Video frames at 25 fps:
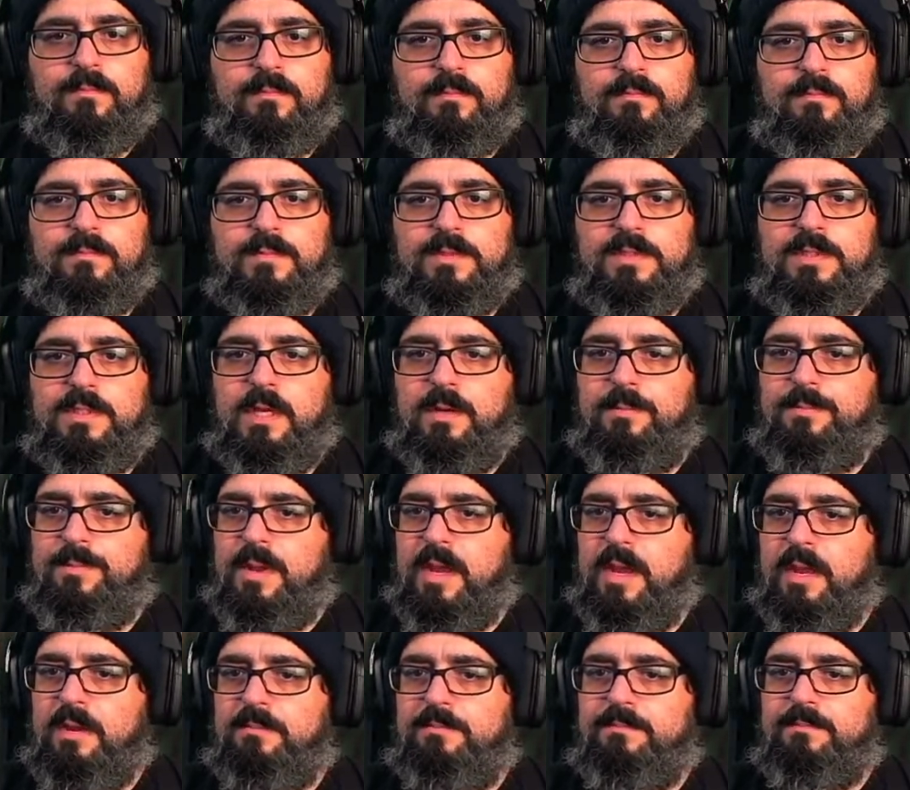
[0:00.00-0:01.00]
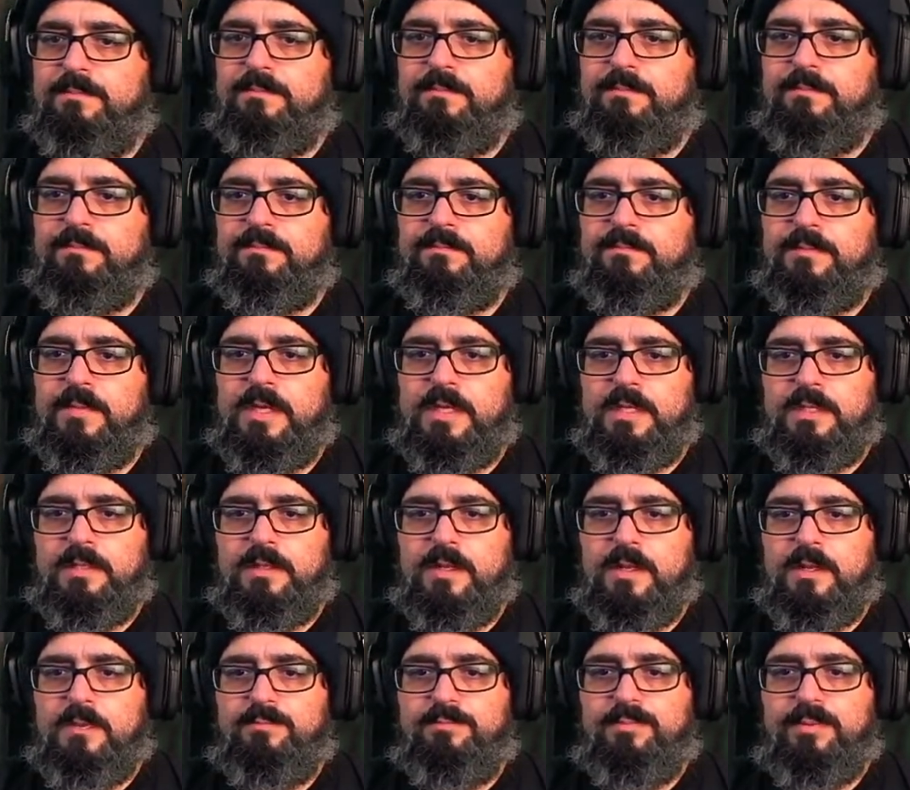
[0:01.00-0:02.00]
It's not bad.
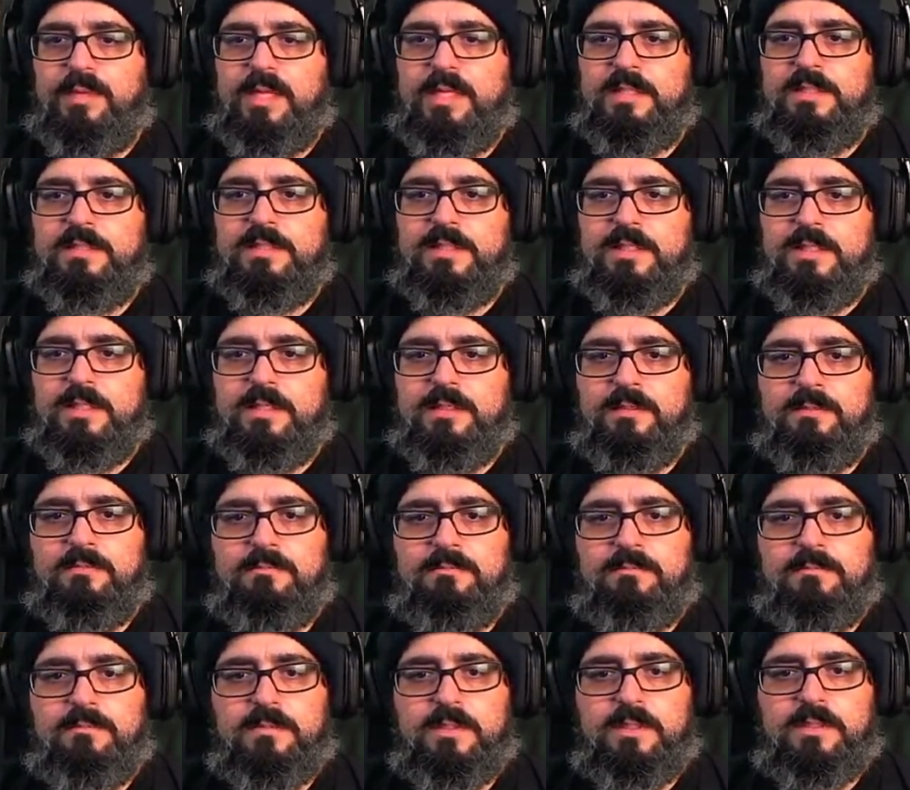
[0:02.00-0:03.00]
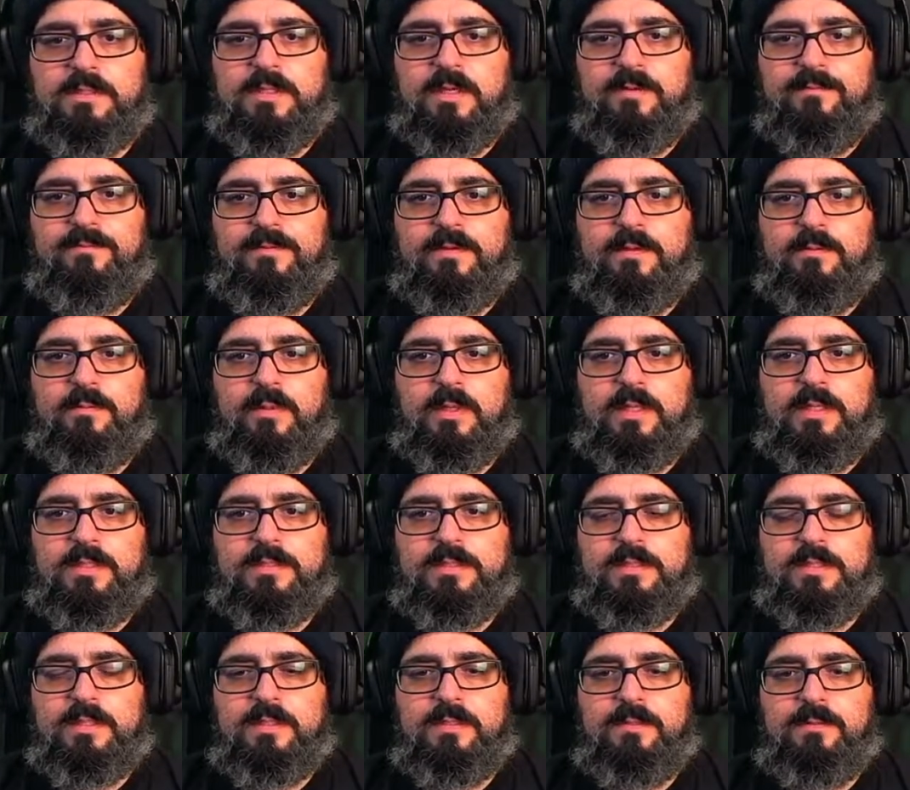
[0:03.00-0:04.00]
It blends in. It definitely
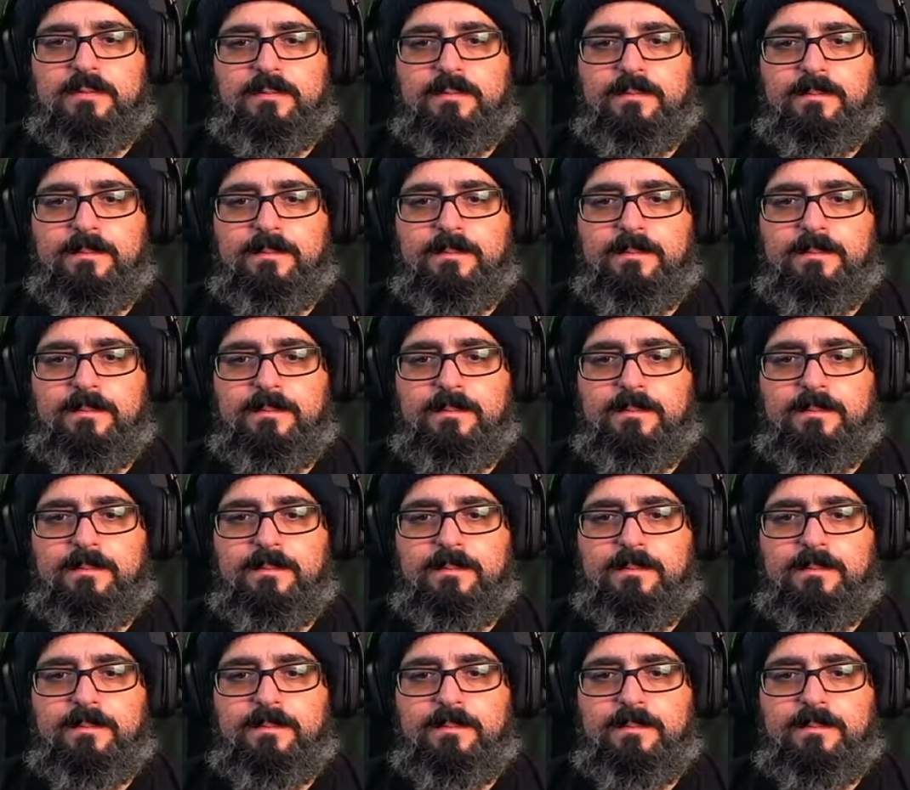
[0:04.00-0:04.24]
blends in.